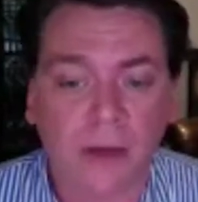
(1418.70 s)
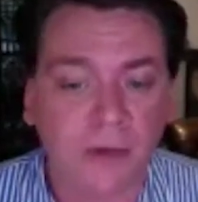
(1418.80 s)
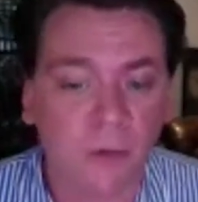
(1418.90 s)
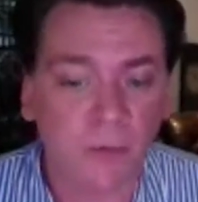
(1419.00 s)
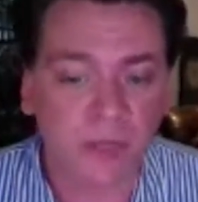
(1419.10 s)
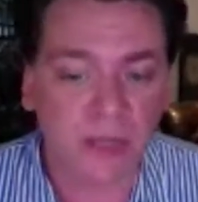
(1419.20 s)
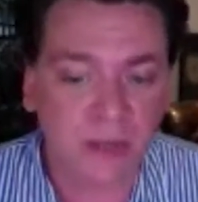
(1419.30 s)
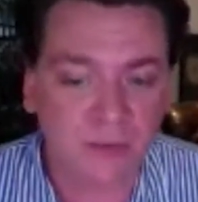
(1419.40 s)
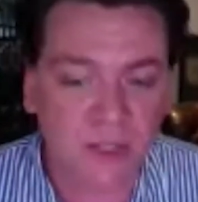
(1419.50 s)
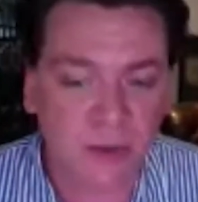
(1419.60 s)
I don't
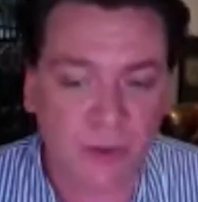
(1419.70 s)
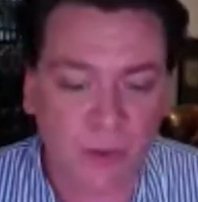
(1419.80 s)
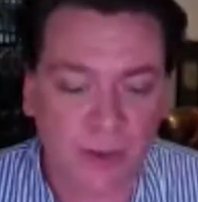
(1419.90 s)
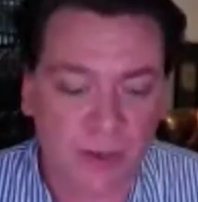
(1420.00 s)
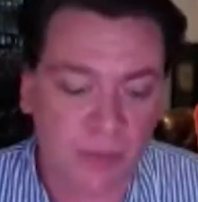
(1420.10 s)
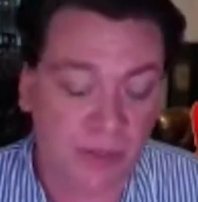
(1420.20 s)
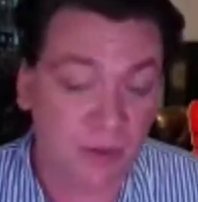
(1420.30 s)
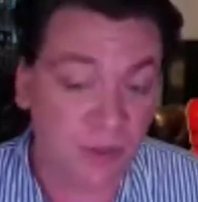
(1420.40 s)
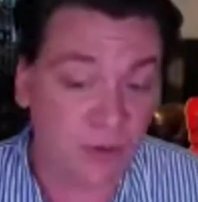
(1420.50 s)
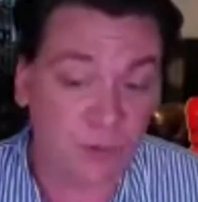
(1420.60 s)
believe so, but
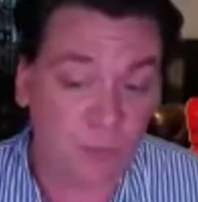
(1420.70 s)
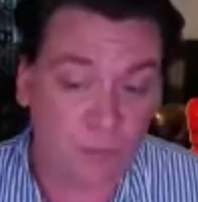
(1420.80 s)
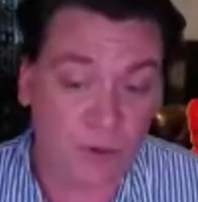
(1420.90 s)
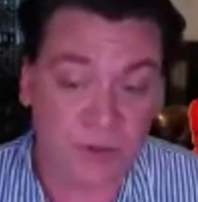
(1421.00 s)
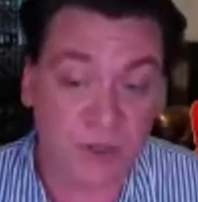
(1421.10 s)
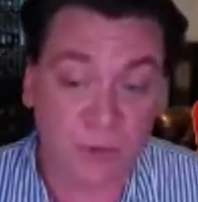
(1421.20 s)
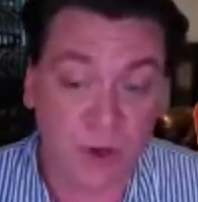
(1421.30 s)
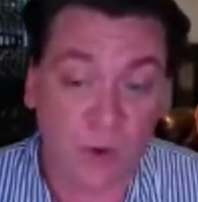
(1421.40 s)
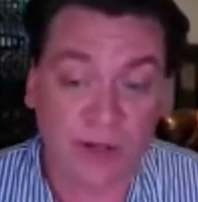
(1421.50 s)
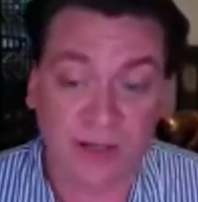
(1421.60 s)
there's no
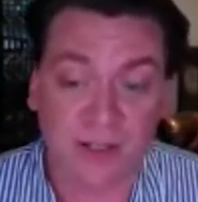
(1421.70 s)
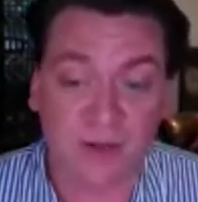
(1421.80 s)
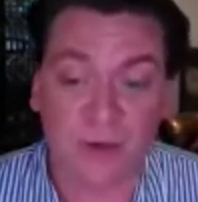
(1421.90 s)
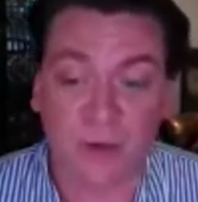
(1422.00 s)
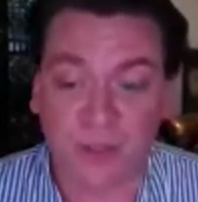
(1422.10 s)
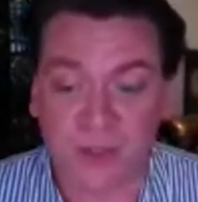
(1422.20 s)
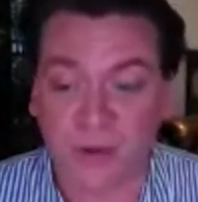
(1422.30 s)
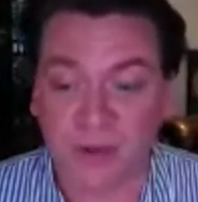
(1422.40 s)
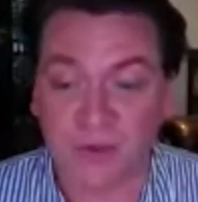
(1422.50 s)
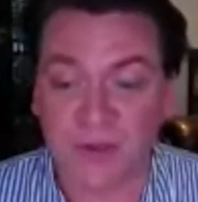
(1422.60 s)
knowing, because I don't know what's
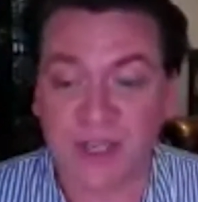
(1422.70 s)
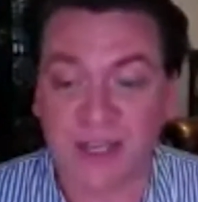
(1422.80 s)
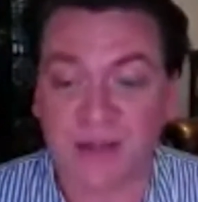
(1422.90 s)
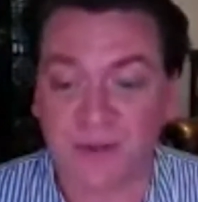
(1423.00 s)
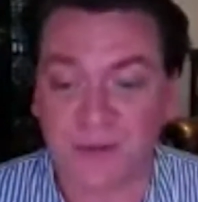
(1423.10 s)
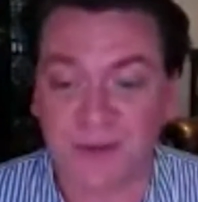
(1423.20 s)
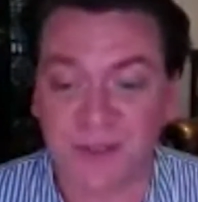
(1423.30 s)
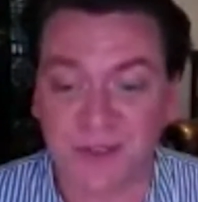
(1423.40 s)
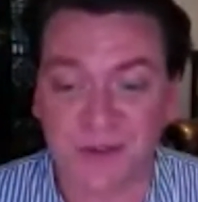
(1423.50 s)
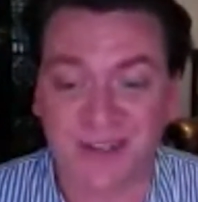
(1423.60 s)
going through his head other than
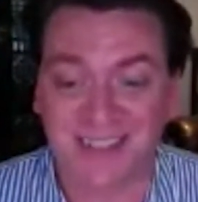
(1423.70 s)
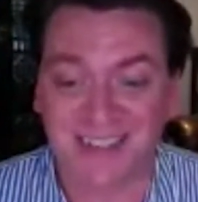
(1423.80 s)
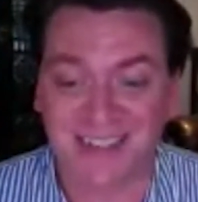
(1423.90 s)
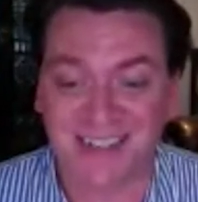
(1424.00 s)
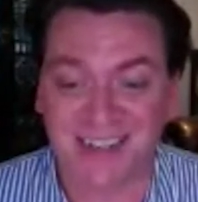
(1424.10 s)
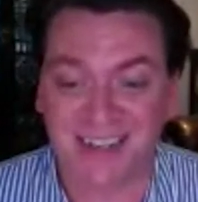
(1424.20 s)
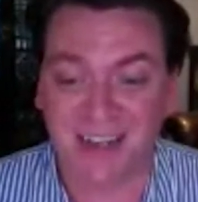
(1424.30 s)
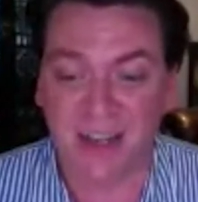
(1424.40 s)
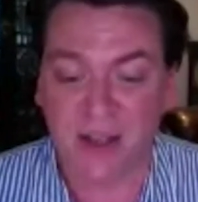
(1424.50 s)
this translation.